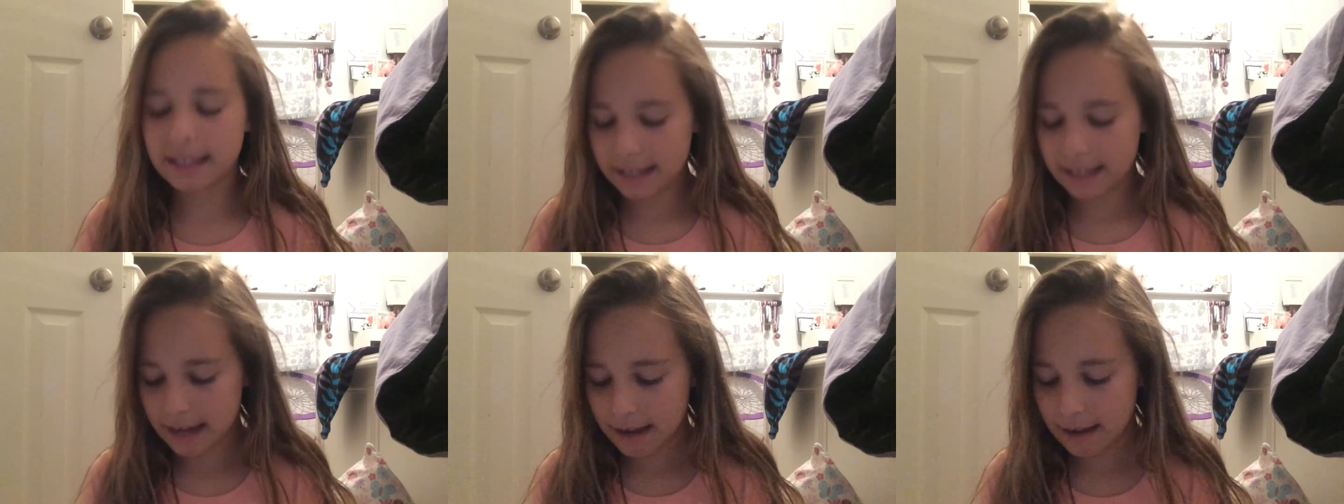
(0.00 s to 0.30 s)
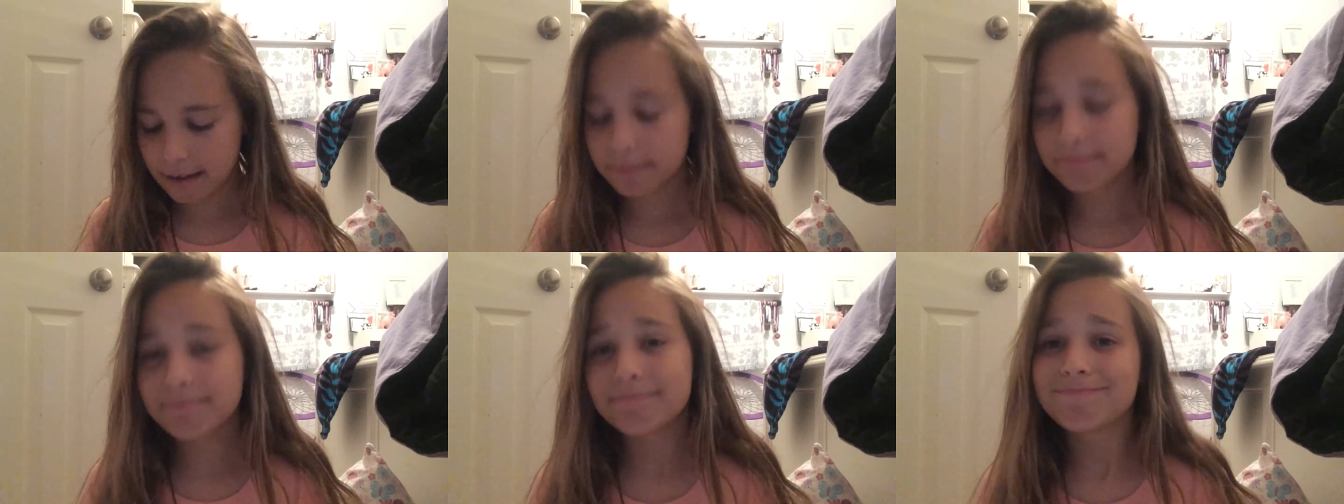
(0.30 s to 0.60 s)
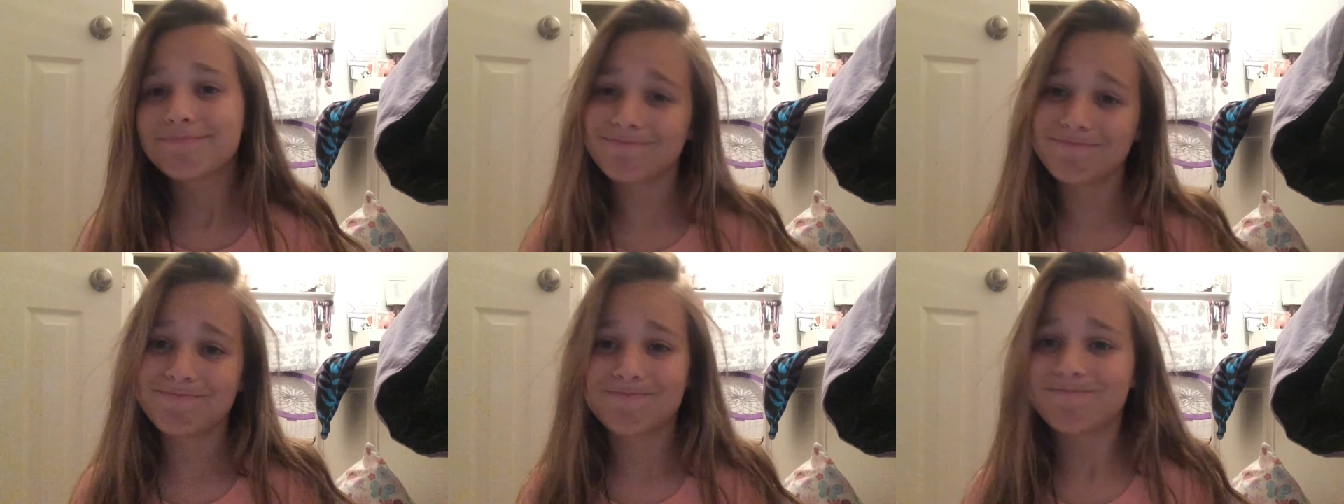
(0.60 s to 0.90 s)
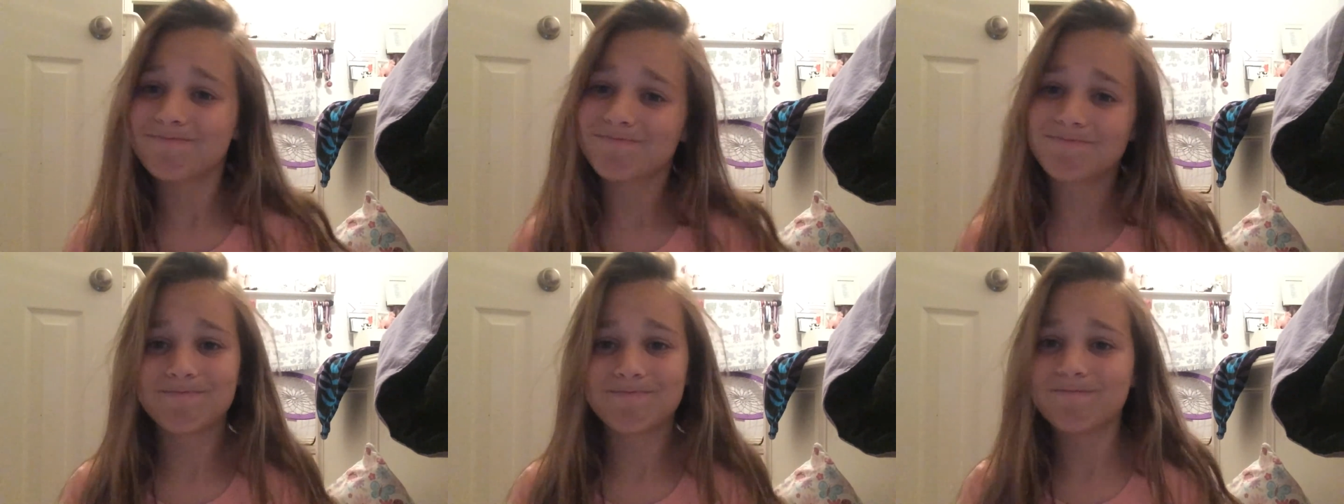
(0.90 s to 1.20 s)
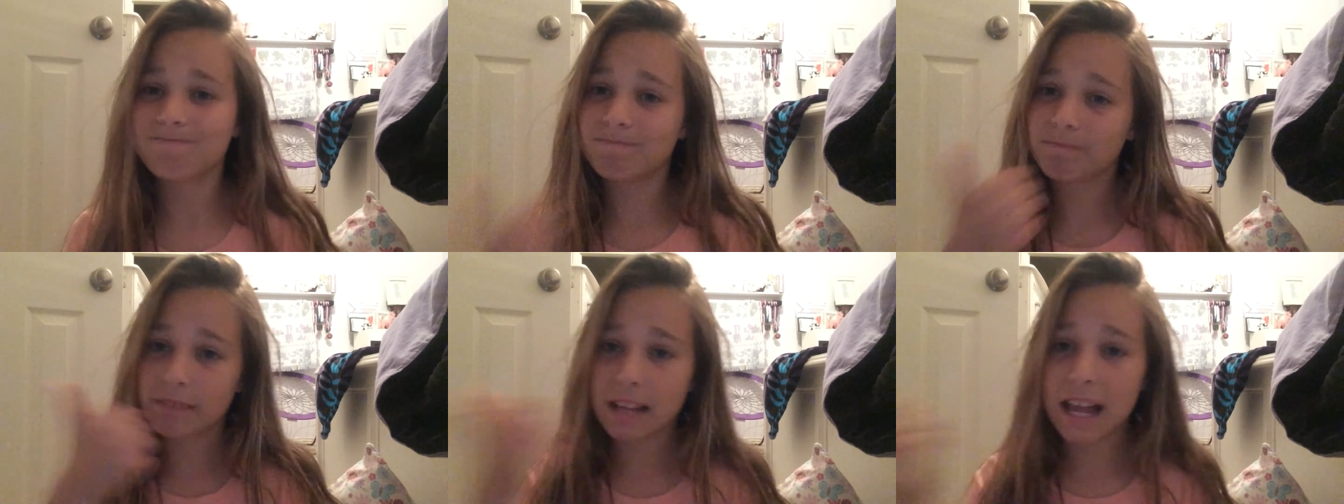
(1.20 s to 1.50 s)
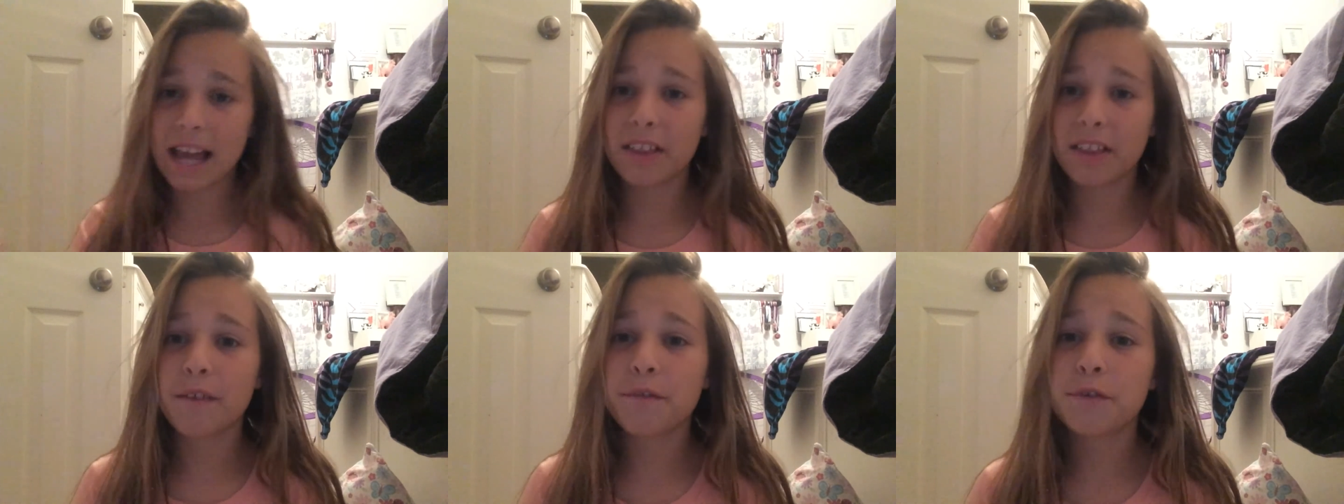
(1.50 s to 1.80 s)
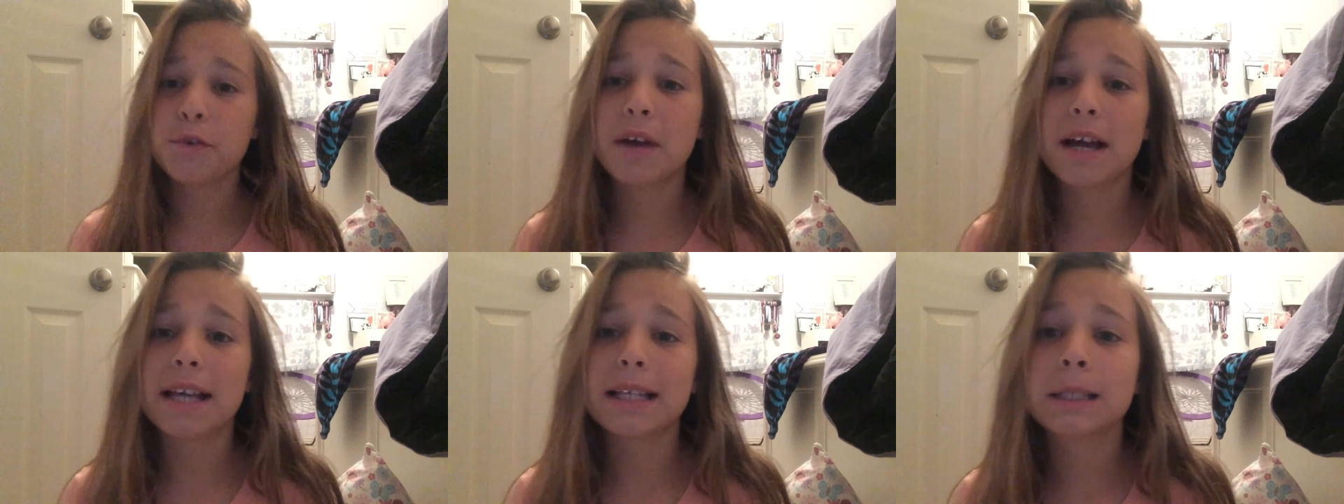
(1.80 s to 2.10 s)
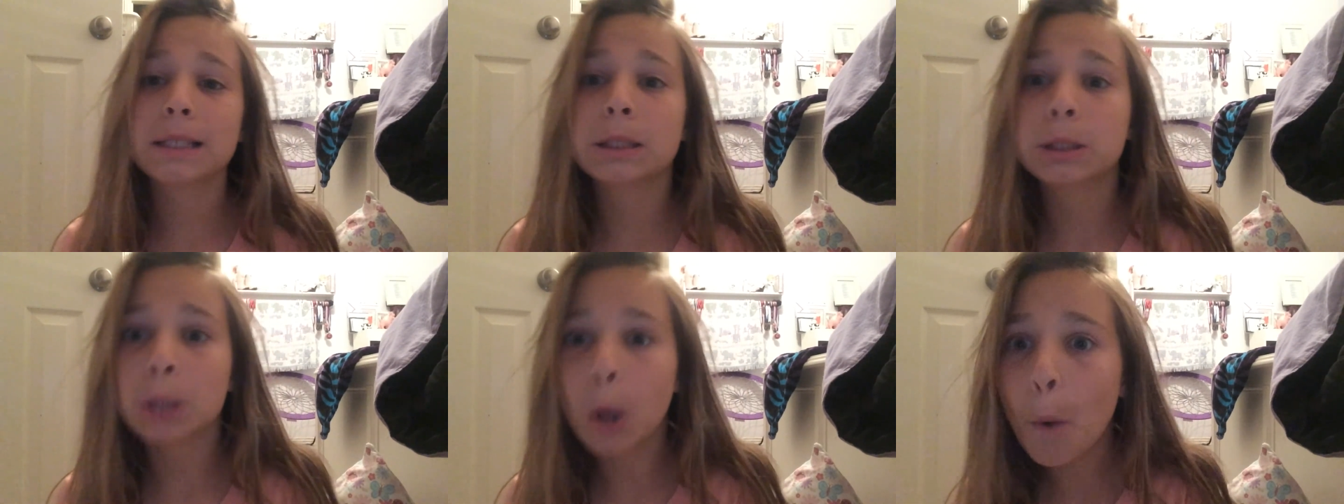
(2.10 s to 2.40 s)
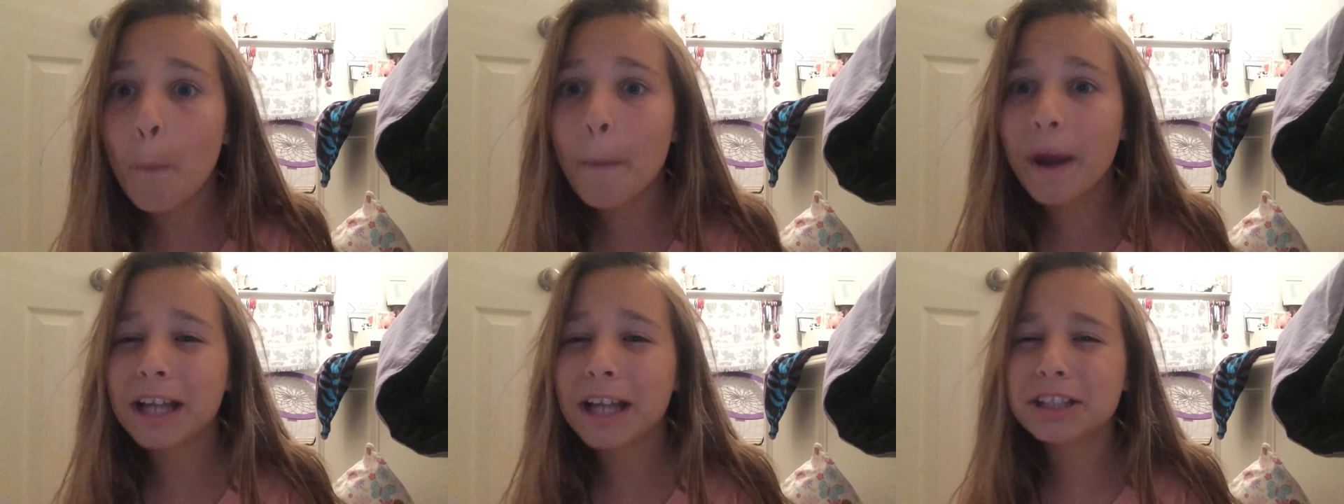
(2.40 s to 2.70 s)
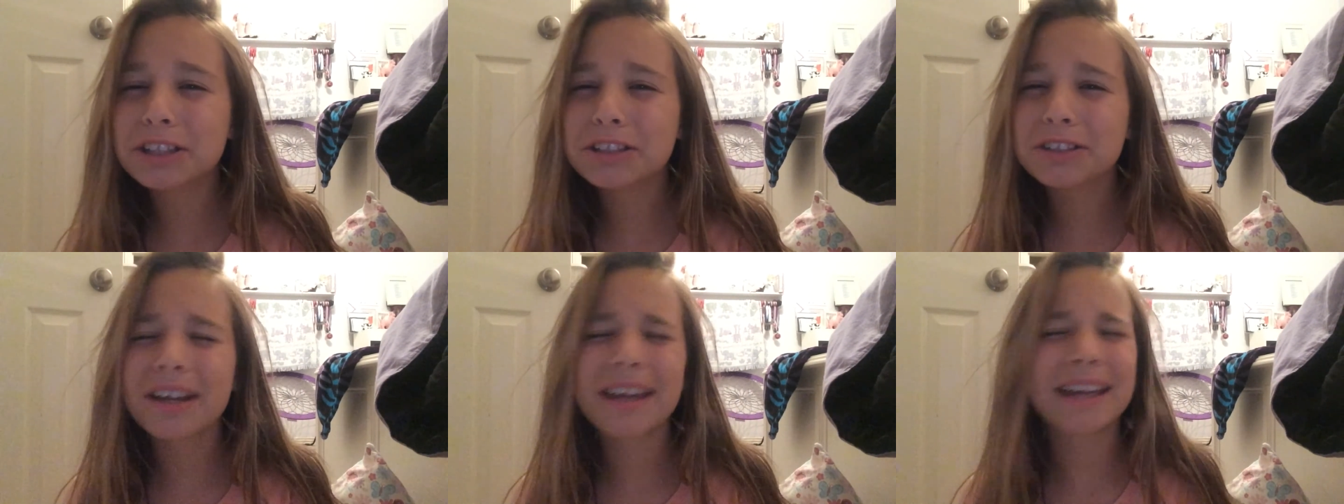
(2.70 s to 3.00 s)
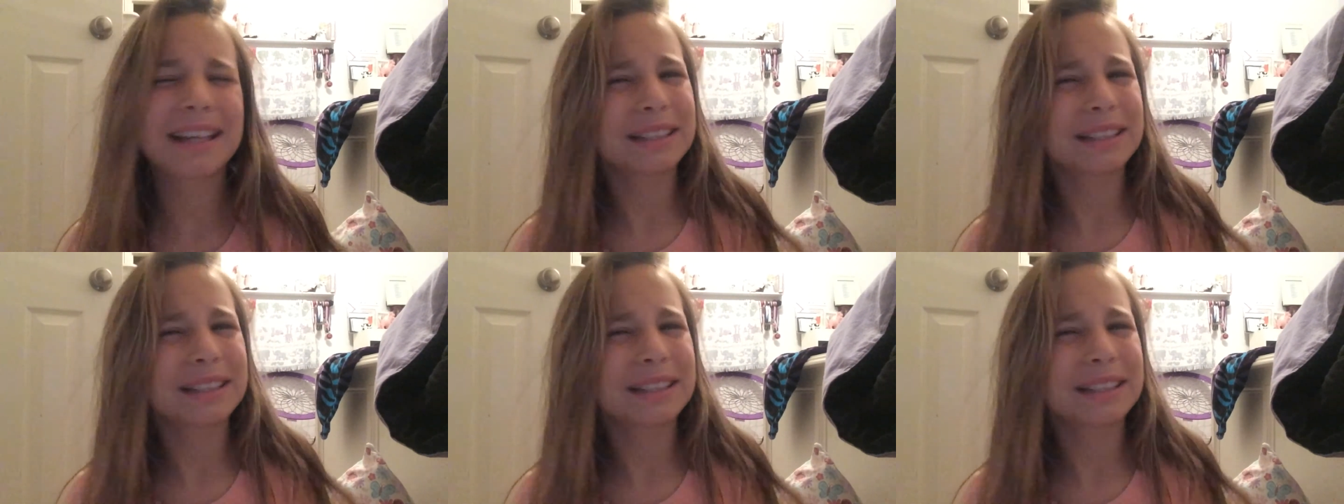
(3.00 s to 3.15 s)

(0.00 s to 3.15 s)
yeah. I love you guys so much.